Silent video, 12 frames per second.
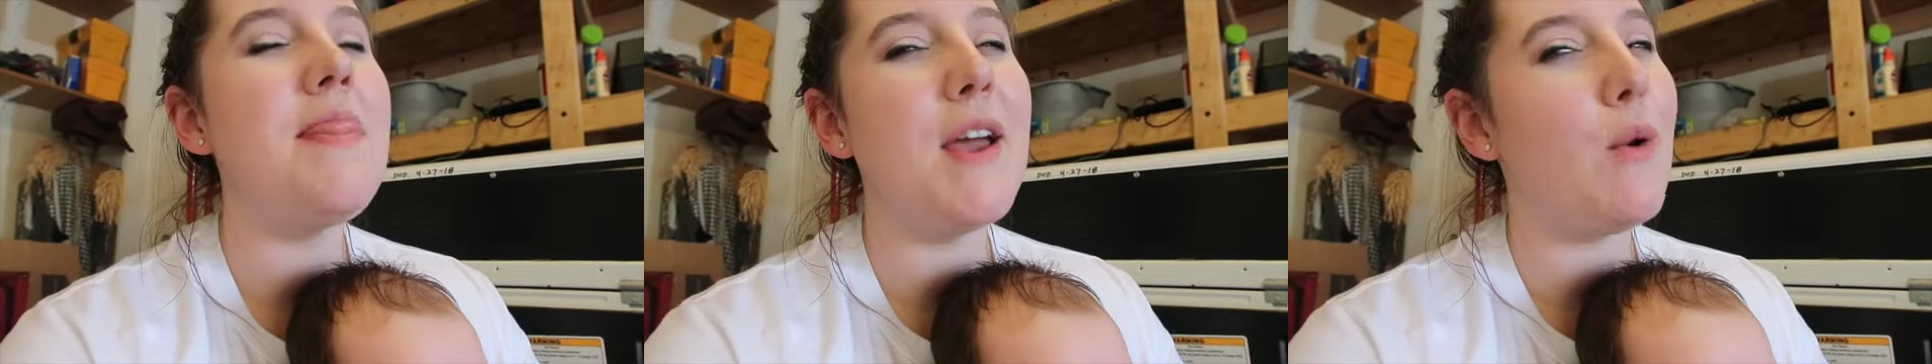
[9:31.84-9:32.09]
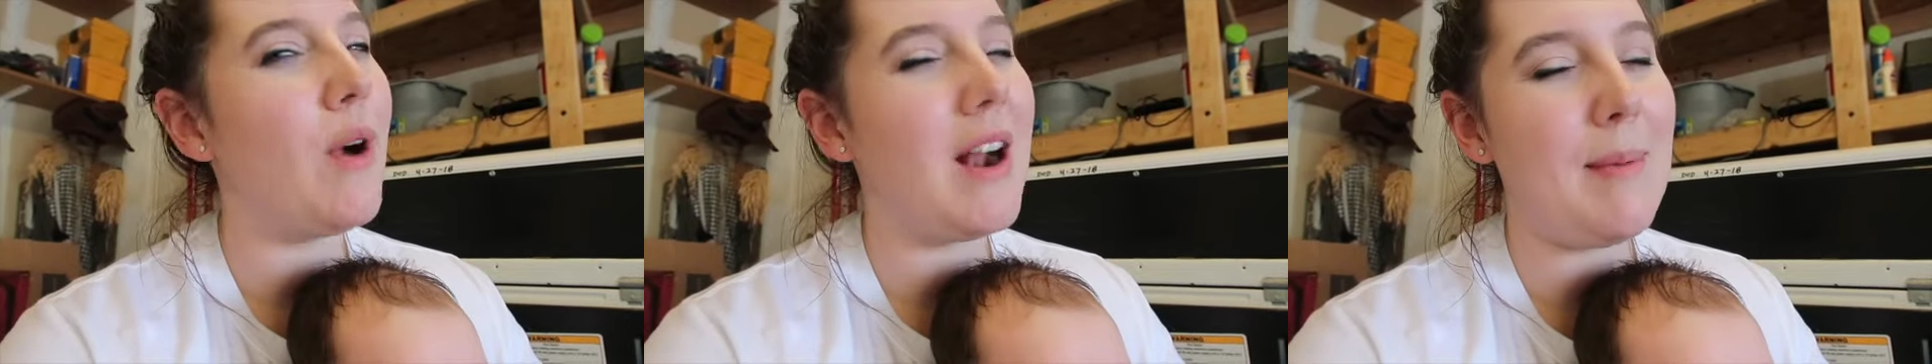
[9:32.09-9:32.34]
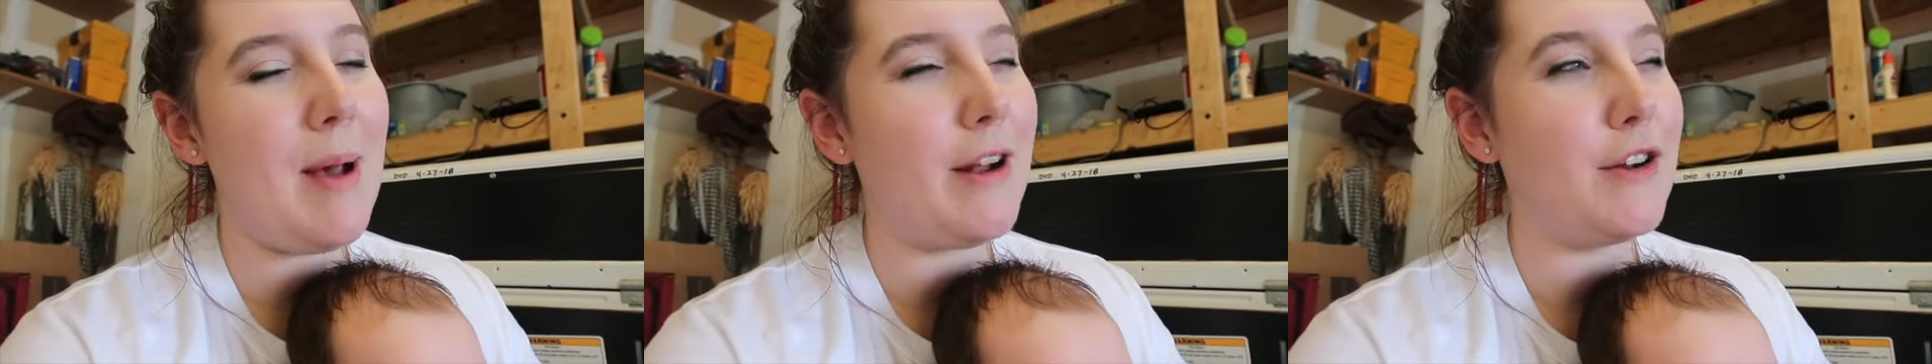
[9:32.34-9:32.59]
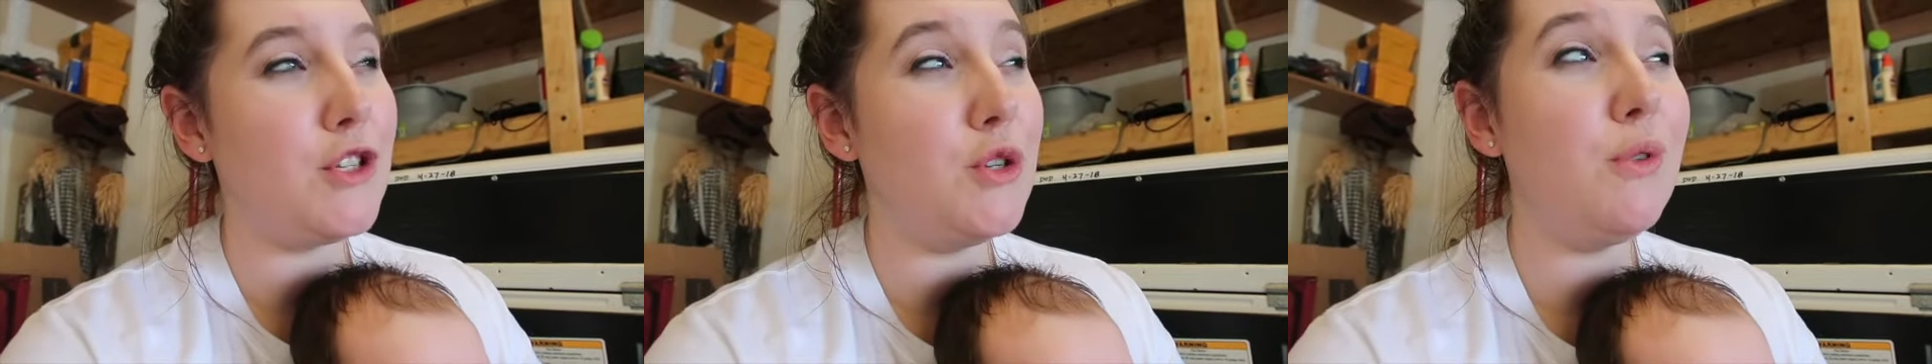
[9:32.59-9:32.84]
think we're gonna be out
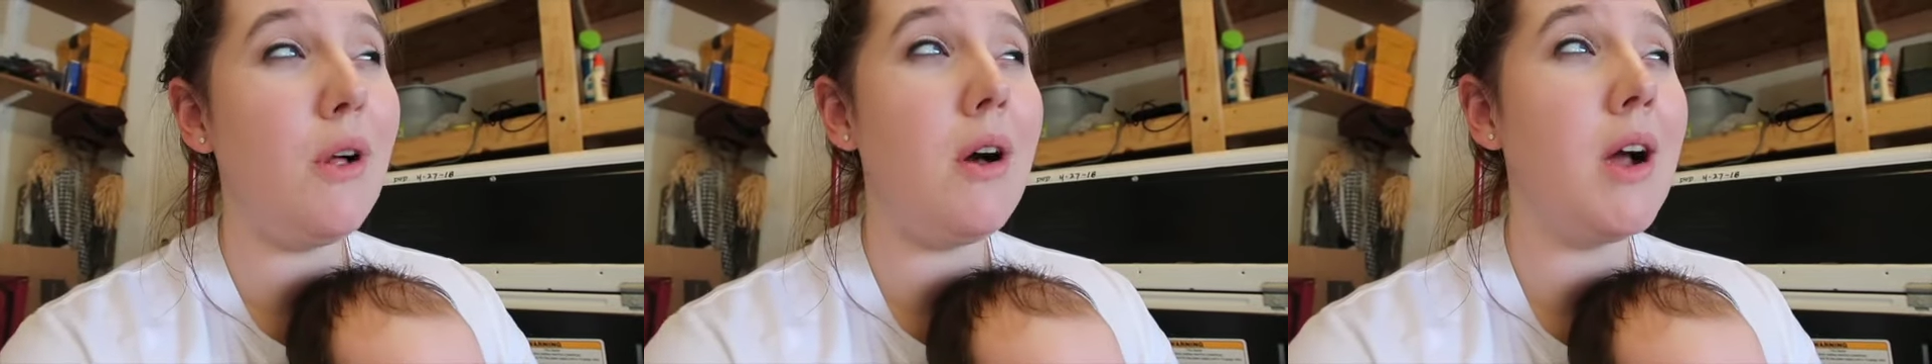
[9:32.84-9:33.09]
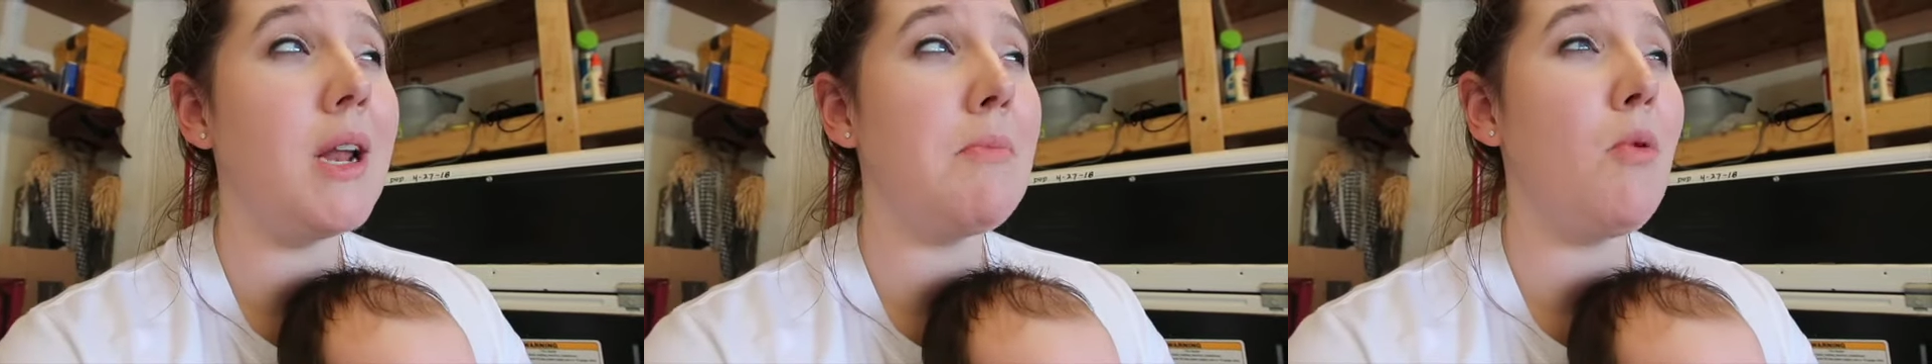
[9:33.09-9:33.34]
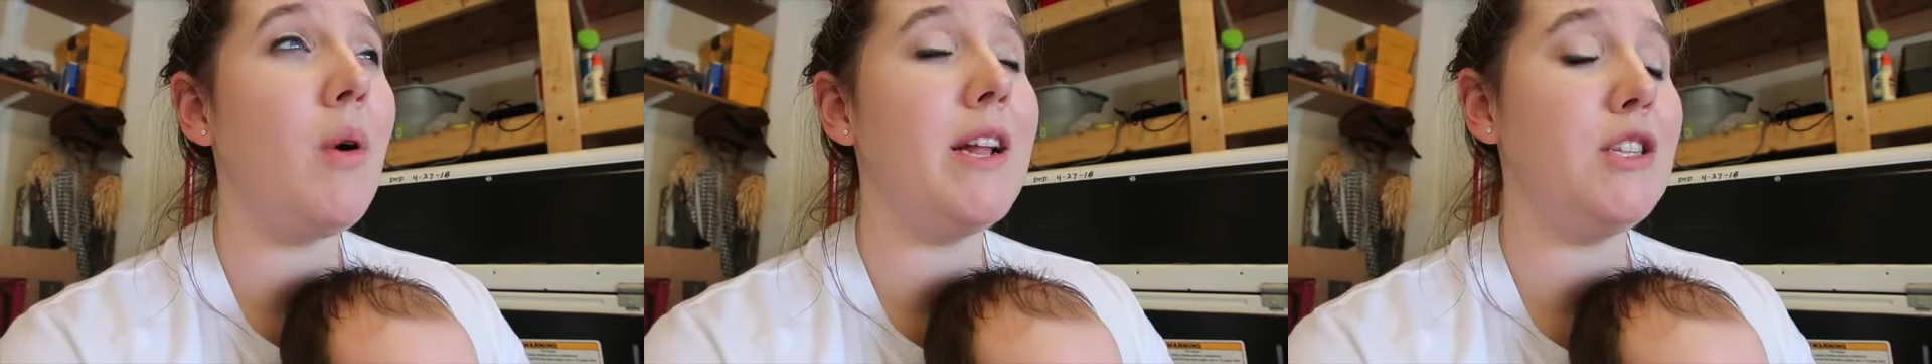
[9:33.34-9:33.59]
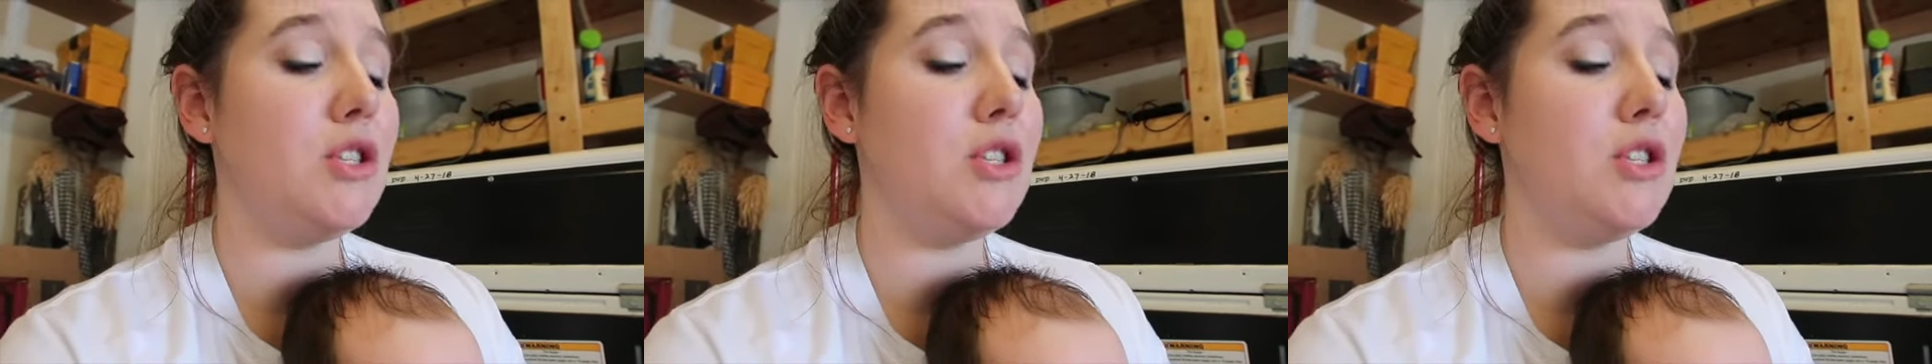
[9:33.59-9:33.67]
here too long. Number one,